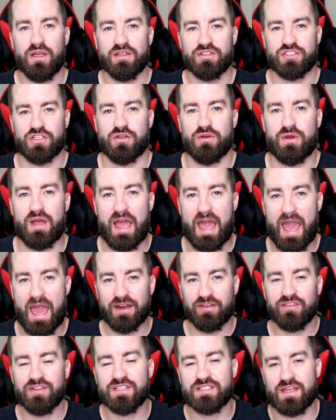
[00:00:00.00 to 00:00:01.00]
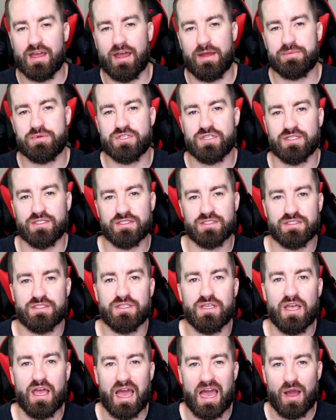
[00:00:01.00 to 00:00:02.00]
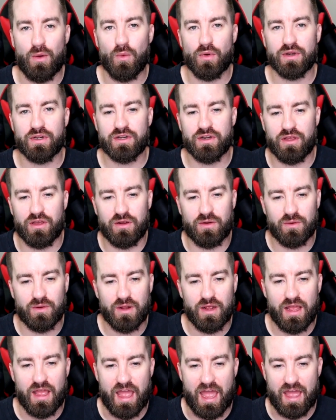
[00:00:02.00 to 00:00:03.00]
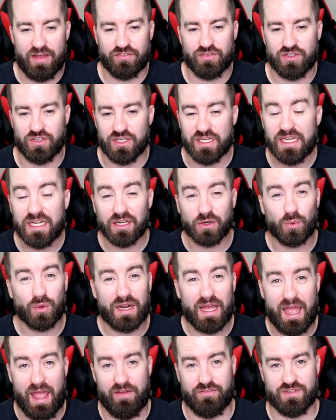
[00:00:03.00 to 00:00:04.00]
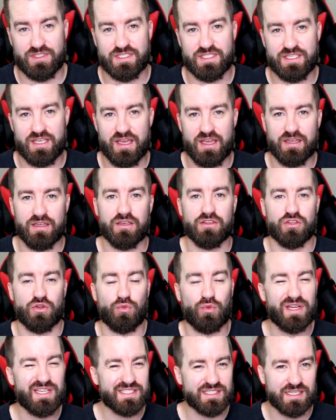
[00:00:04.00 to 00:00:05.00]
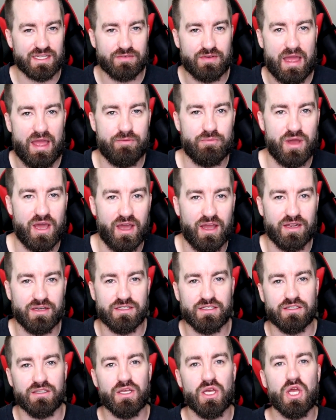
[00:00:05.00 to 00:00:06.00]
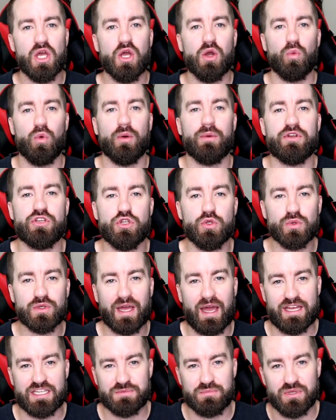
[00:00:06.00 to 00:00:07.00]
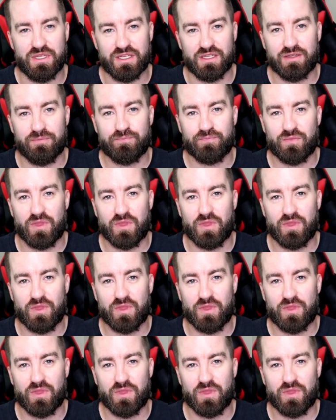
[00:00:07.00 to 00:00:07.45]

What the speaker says: So out of these options, I want to know, after hearing what I have to say, the reasoning I have behind it, what would you guys pick?